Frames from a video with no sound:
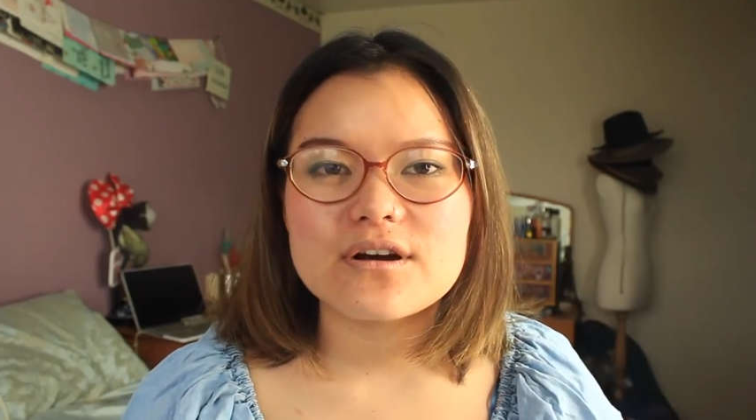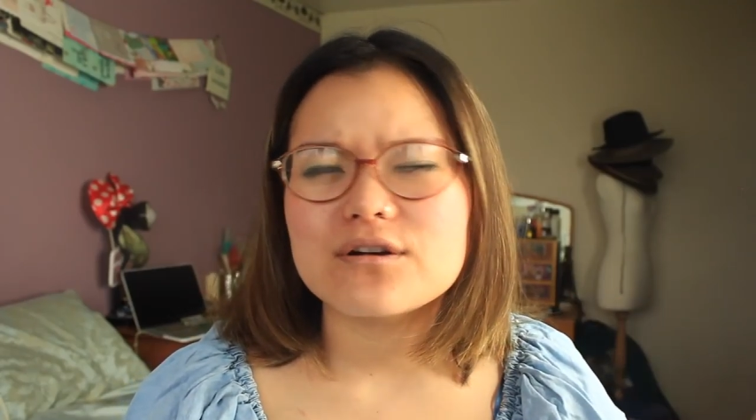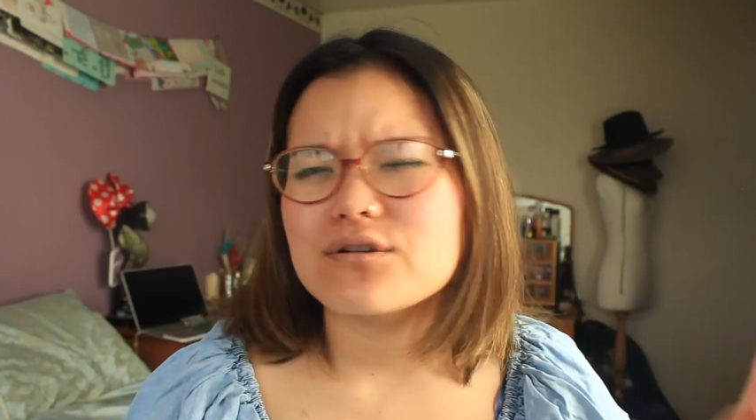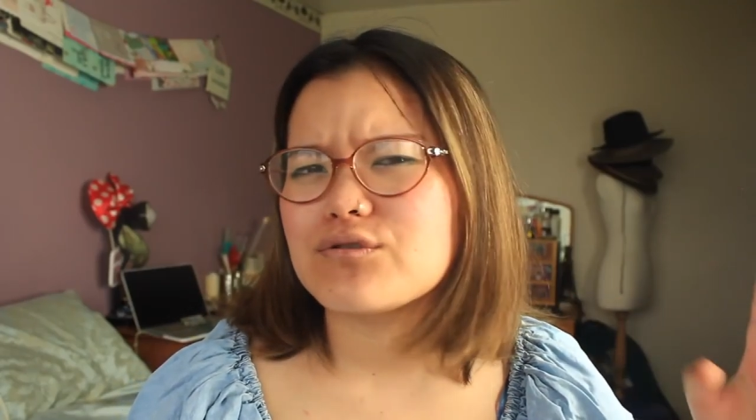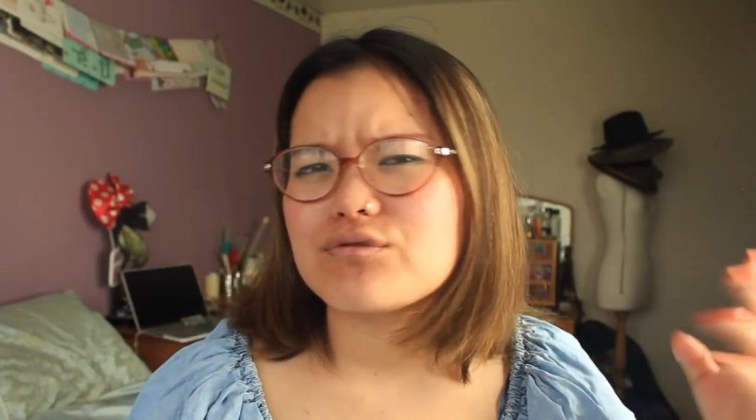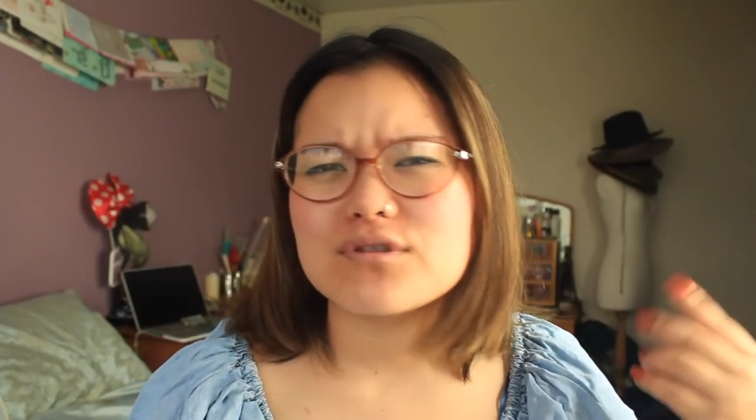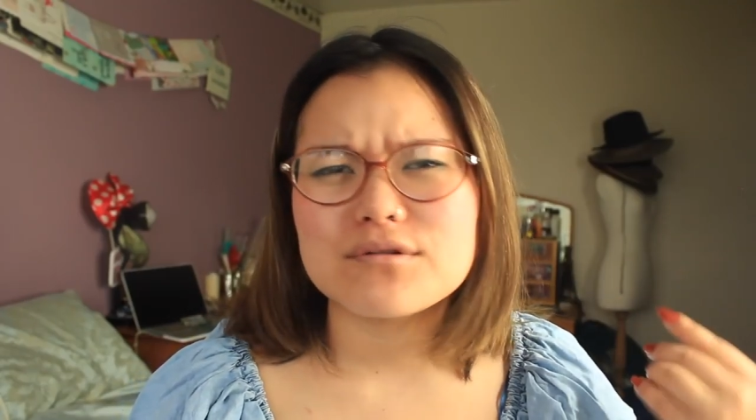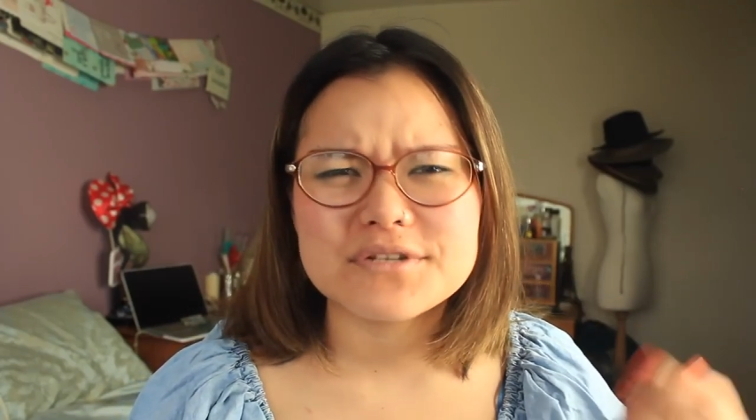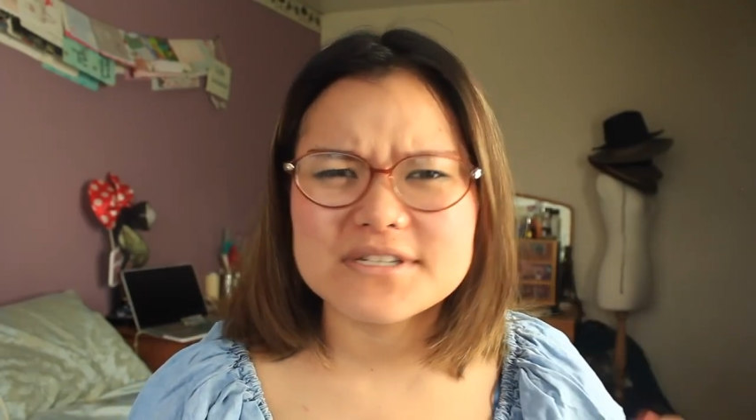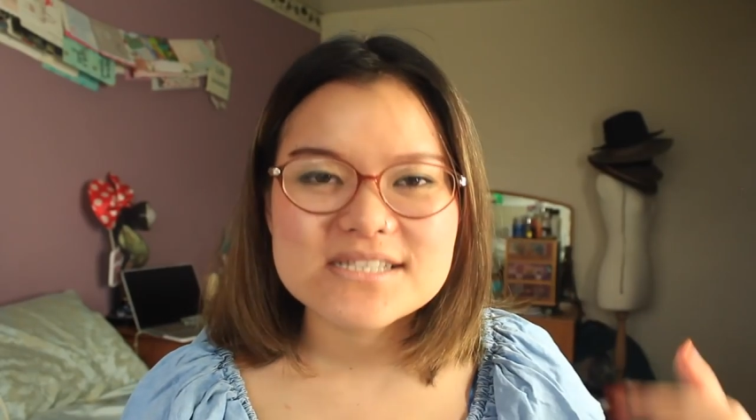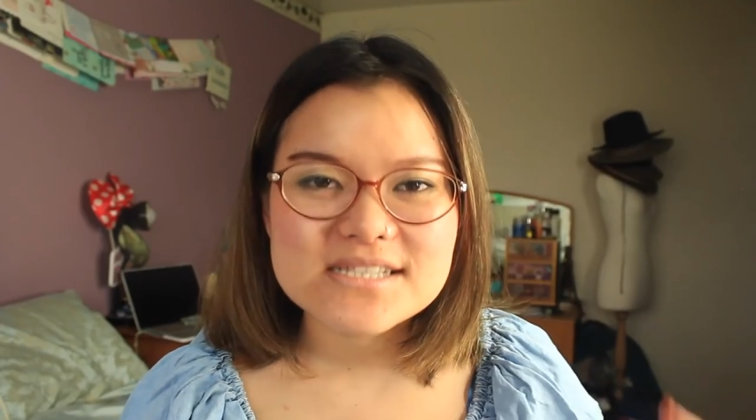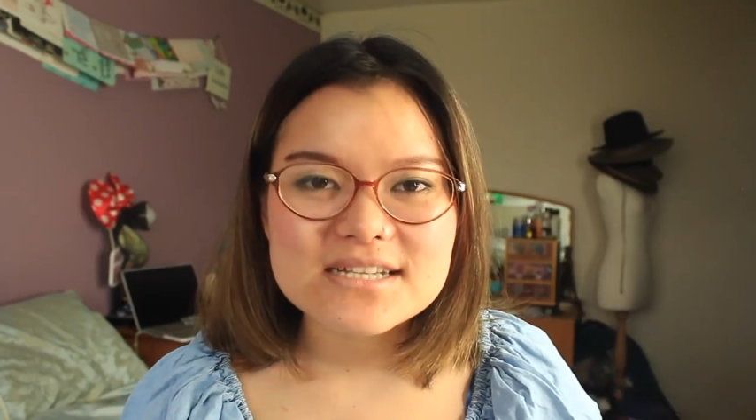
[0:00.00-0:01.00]
or two
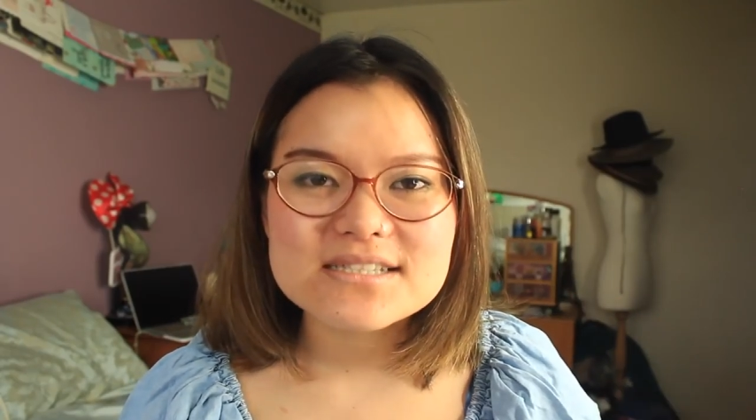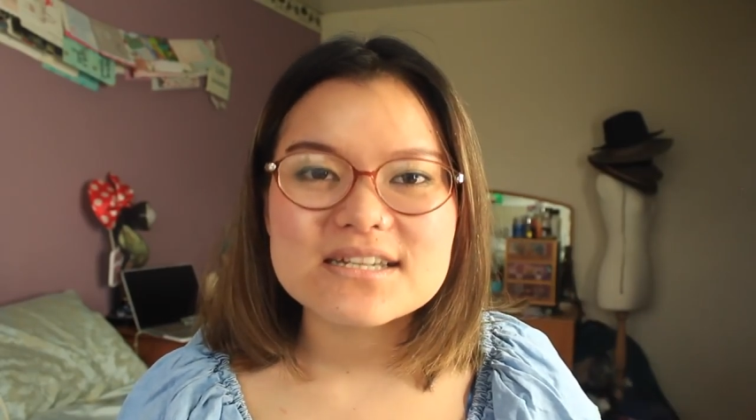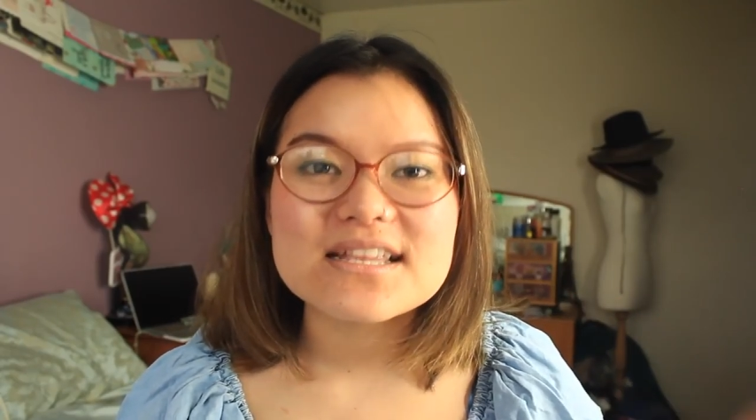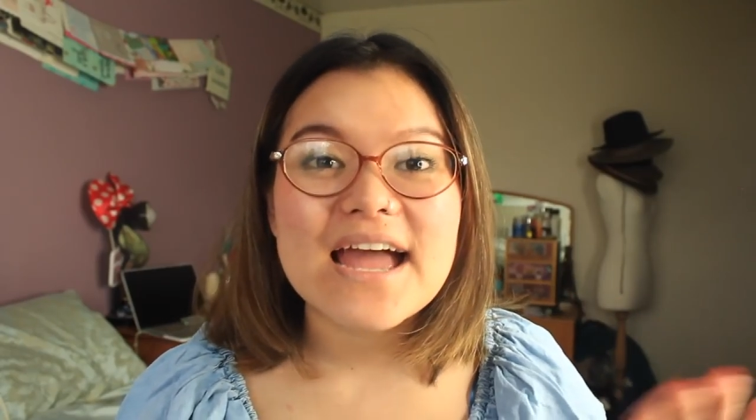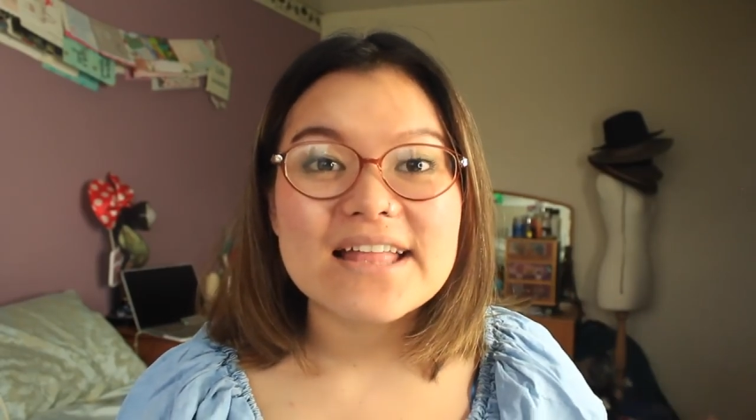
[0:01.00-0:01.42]
thousand sixteen,